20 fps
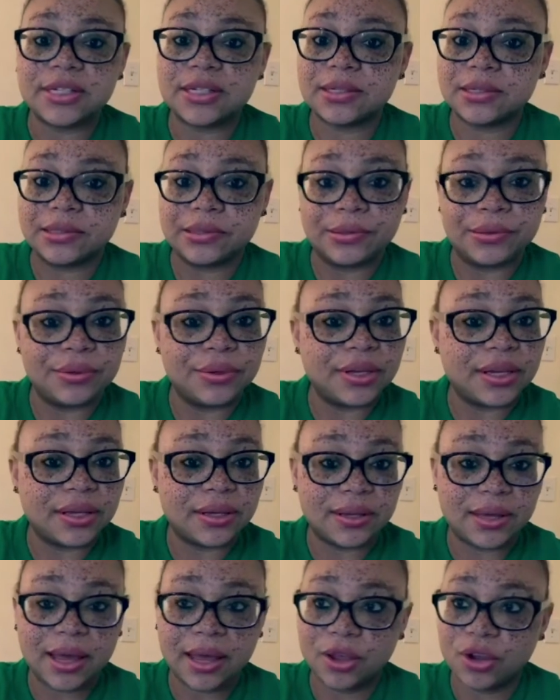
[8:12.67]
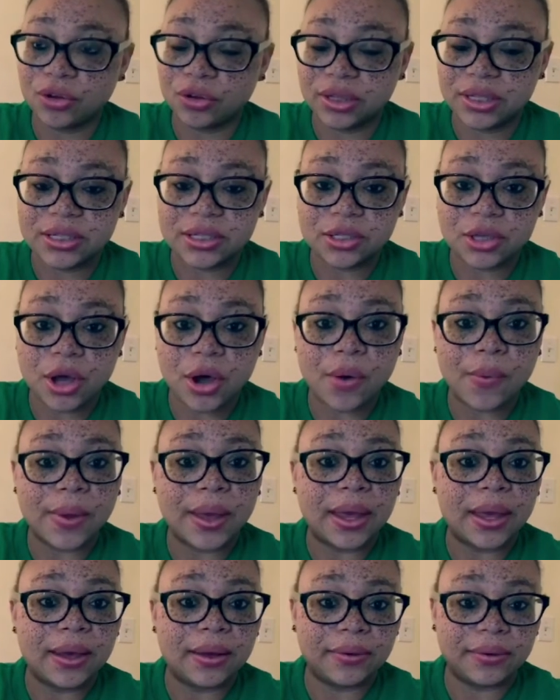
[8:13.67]
to get your list
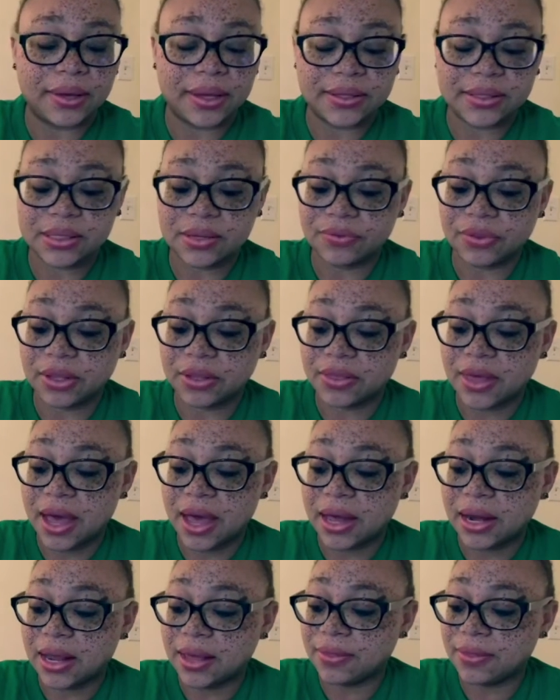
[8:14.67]
going and stuff like that.